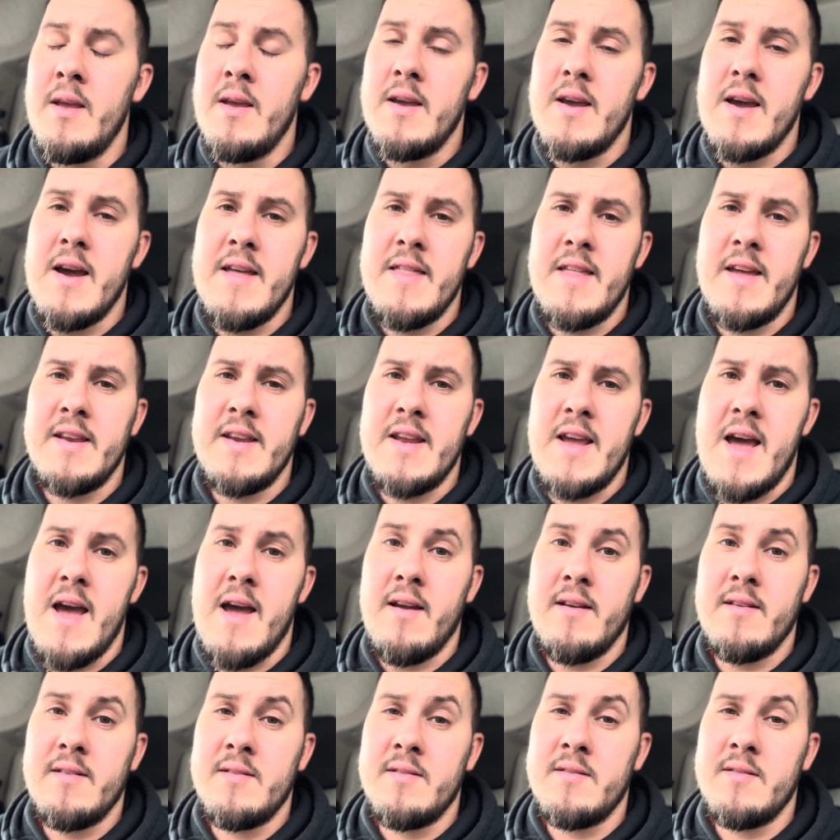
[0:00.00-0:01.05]
And then
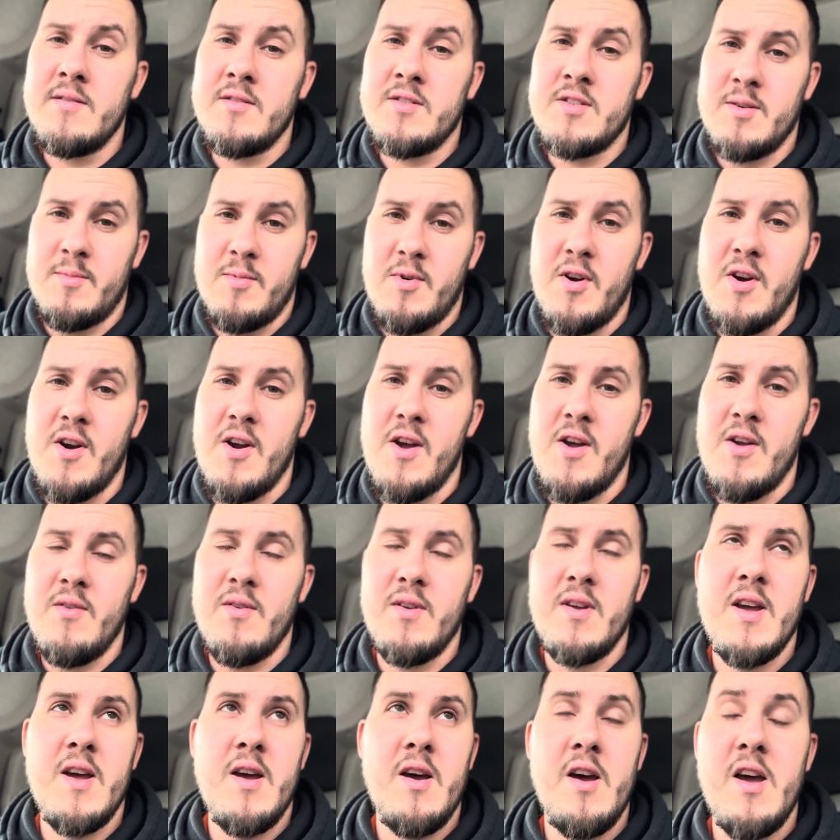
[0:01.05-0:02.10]
tomorrow,
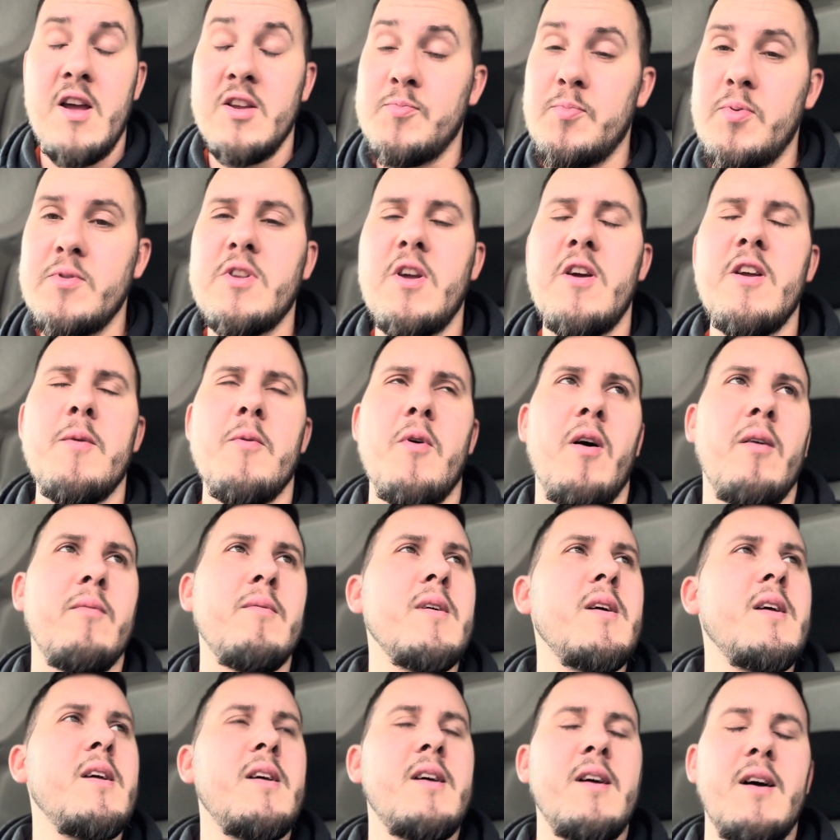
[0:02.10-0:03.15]
but don't get me wrong,
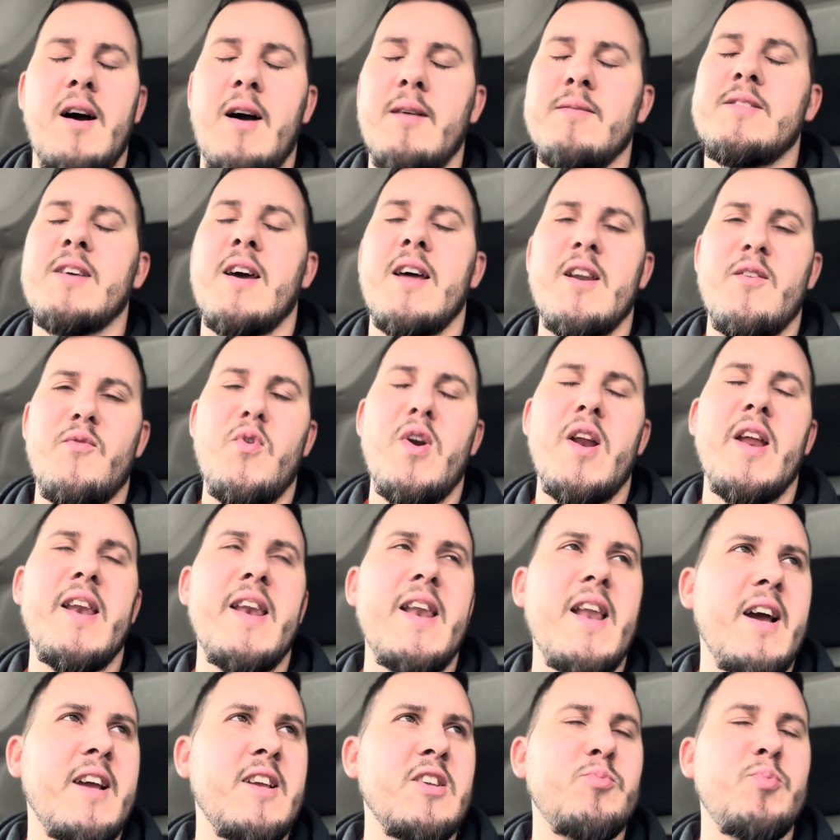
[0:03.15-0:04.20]
I'm sounding really
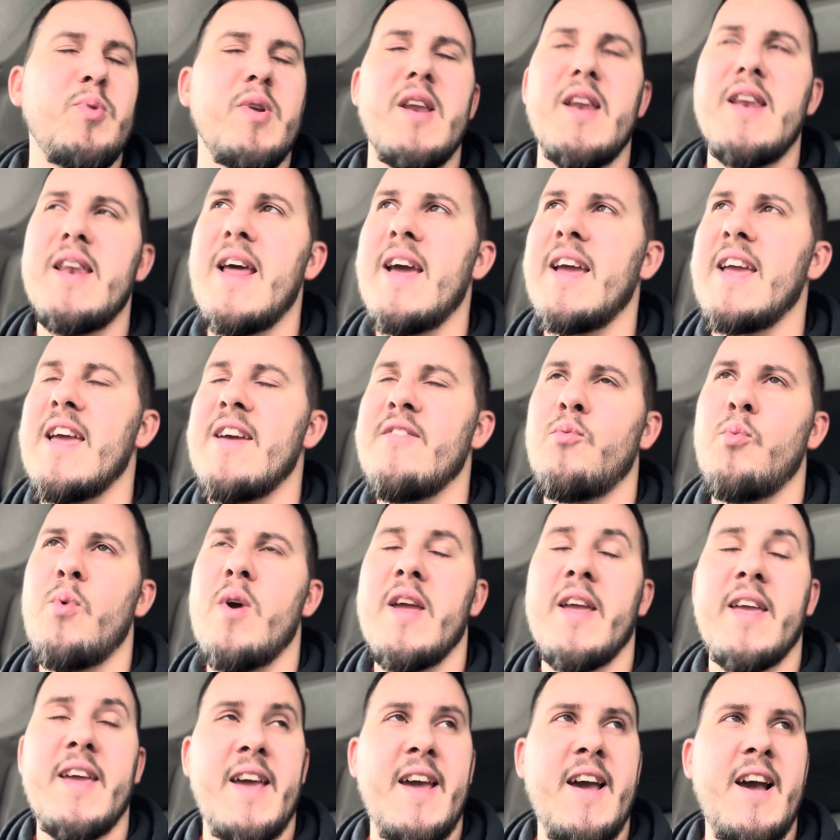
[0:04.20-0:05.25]
like it's been a negative
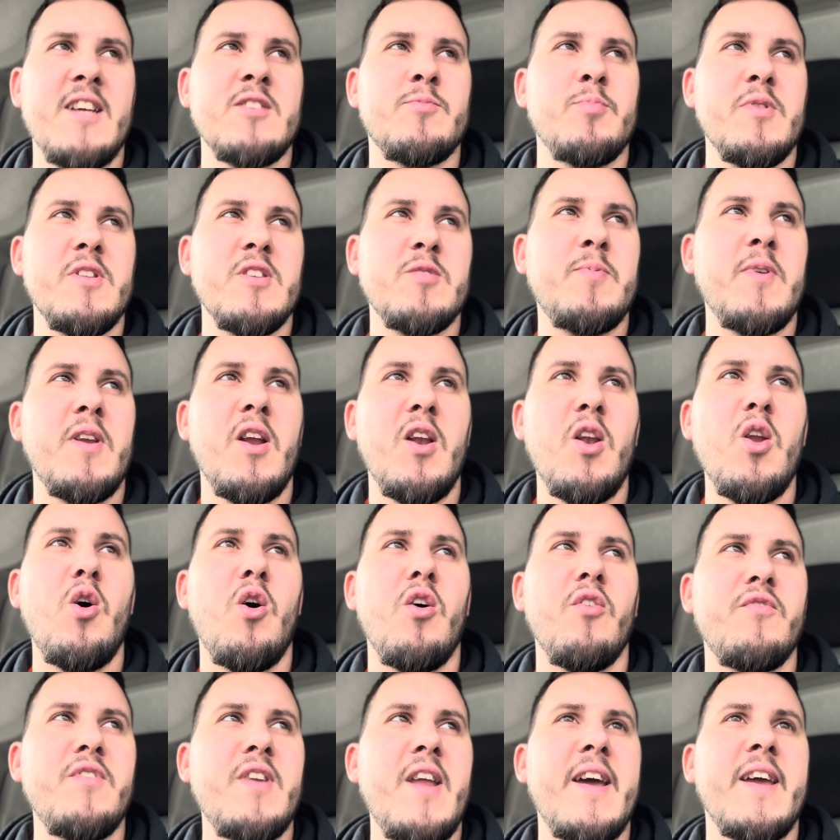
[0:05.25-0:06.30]
week. It has been. There's been a
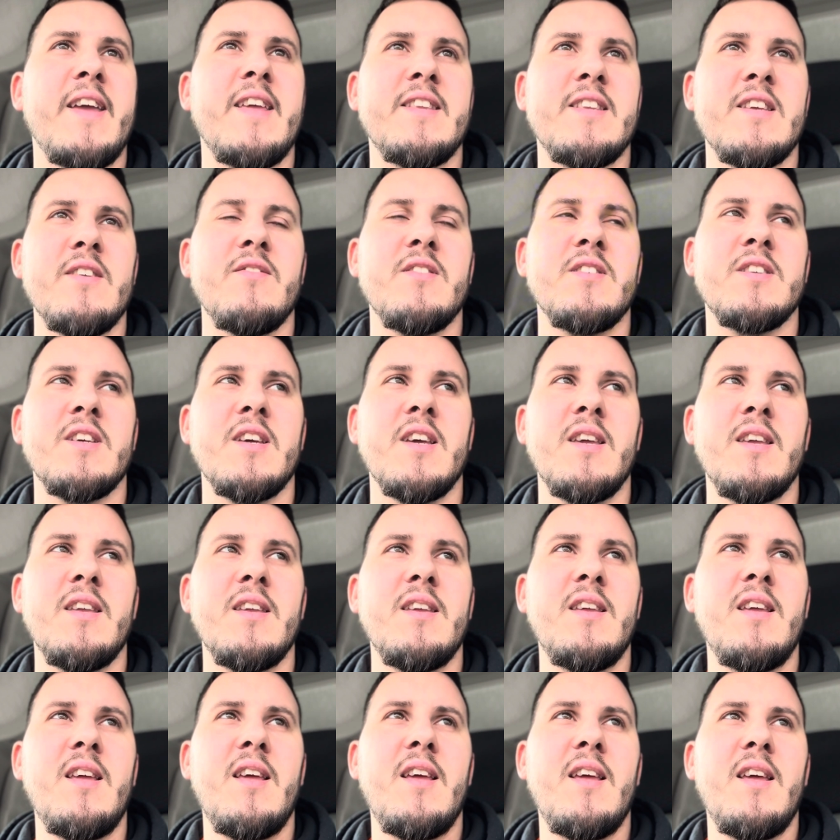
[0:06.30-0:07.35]
lot of negativity
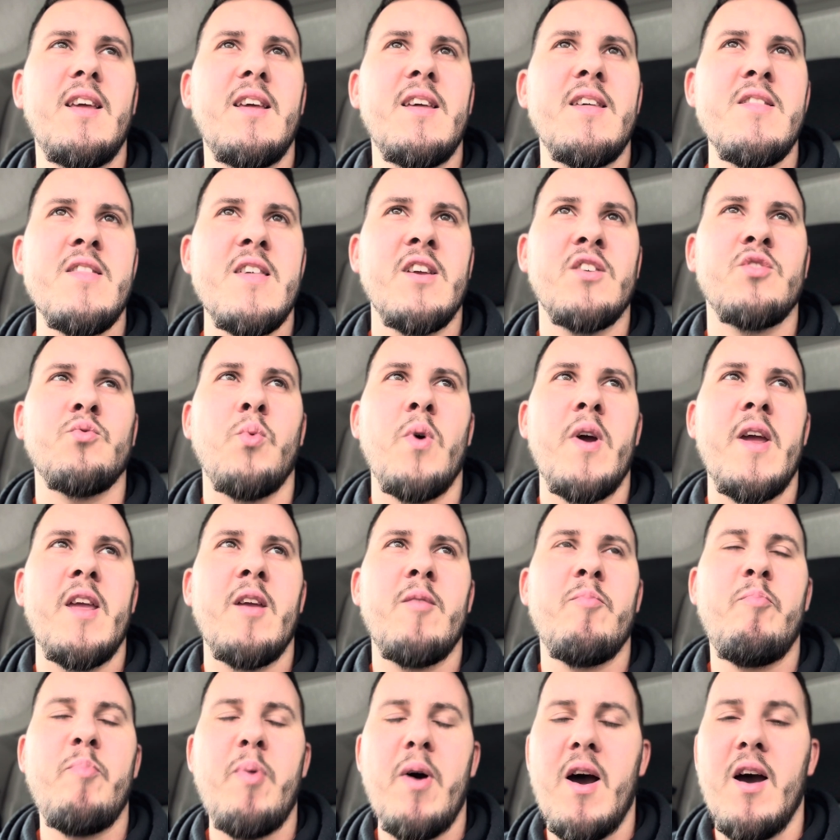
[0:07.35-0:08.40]
this week,
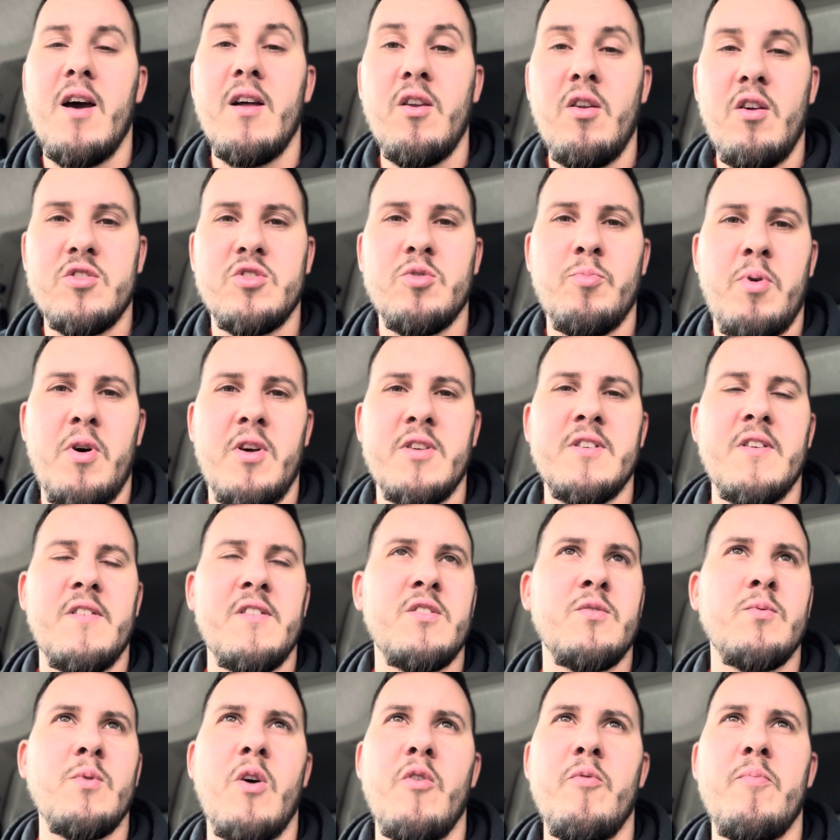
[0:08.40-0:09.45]
but lots of
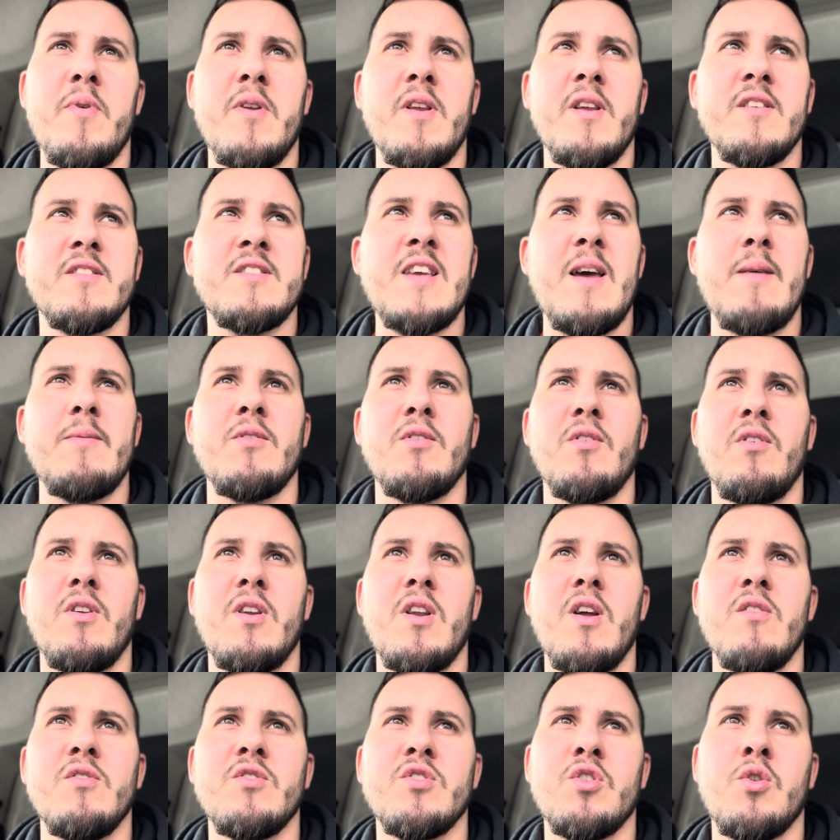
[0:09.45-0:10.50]
positives as well. We've been accepted on
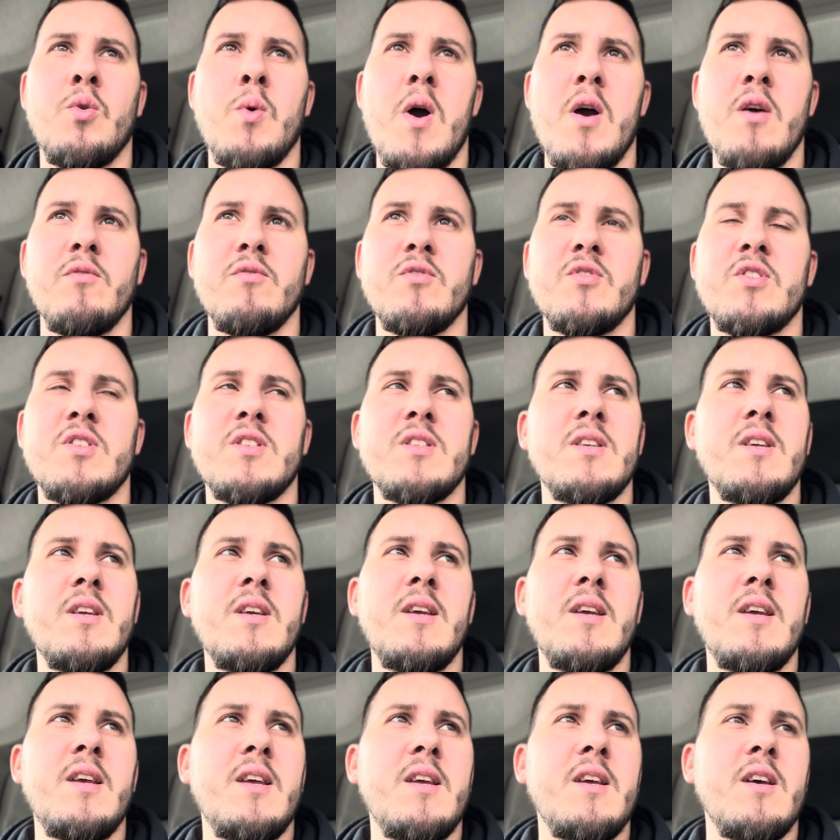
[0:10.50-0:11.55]
loads of quotes,
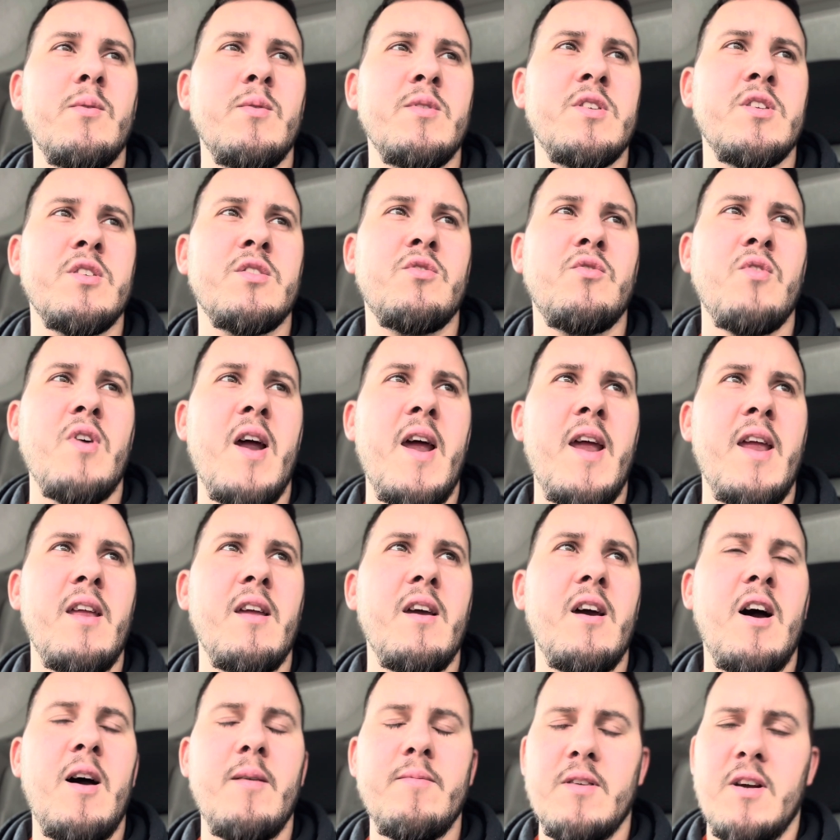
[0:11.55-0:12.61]
which is great.
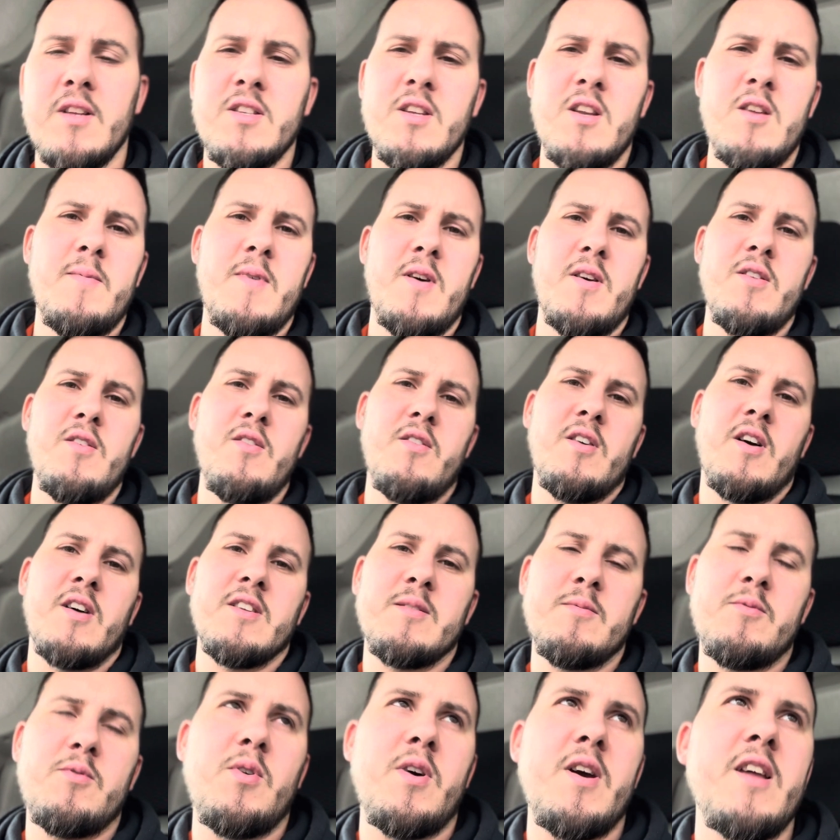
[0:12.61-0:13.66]
I don't know about you guys.
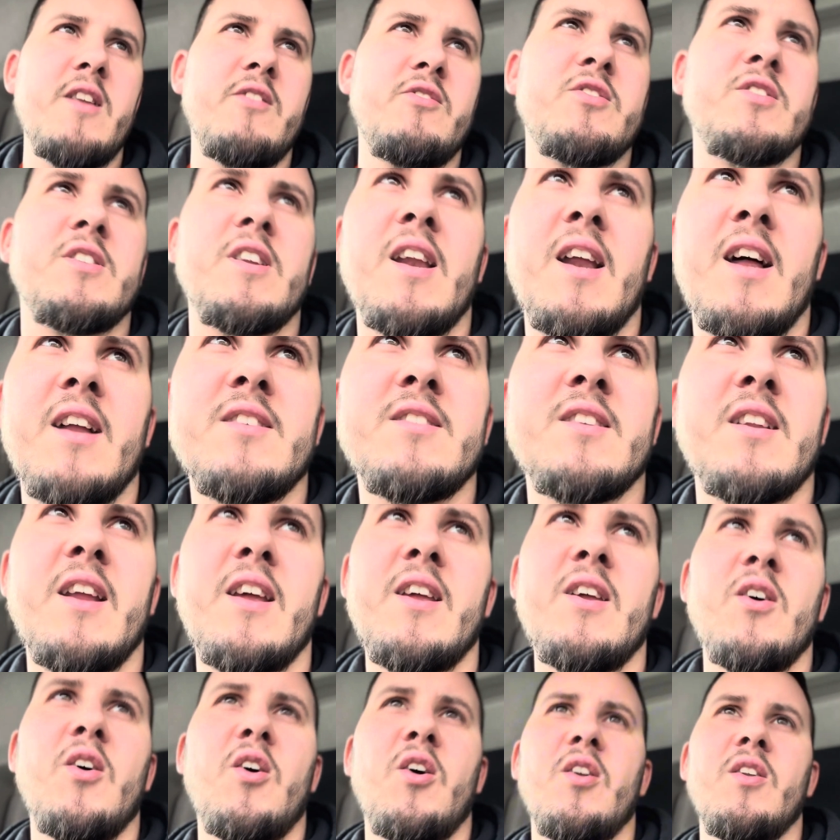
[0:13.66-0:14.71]
I'm quite interested
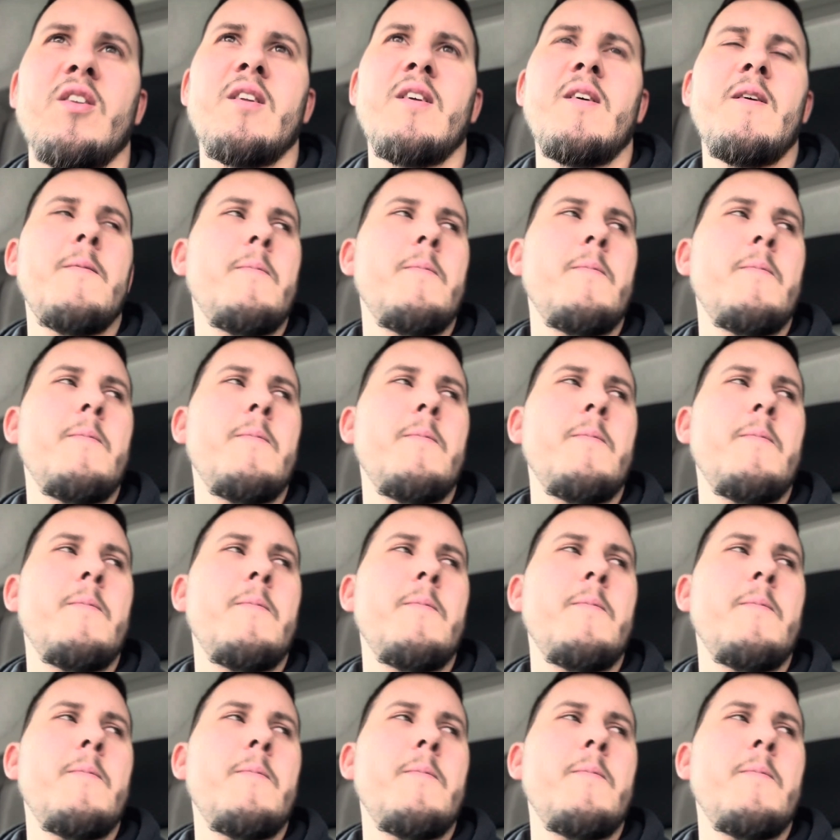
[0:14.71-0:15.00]
actually on.